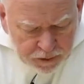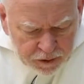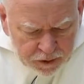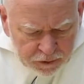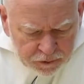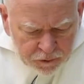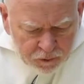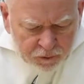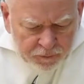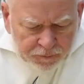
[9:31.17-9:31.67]

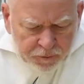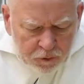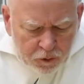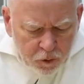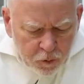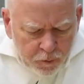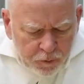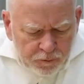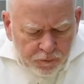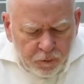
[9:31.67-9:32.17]
So if you
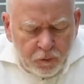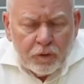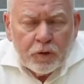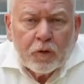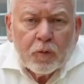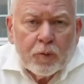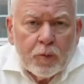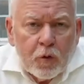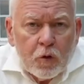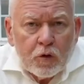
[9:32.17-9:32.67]
go before the
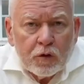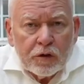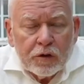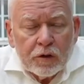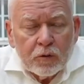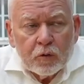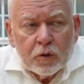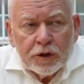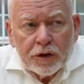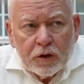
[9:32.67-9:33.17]

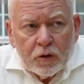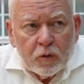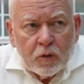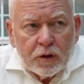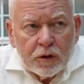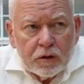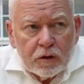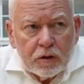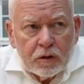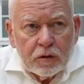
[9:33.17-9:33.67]
board, what you
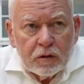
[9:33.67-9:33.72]
want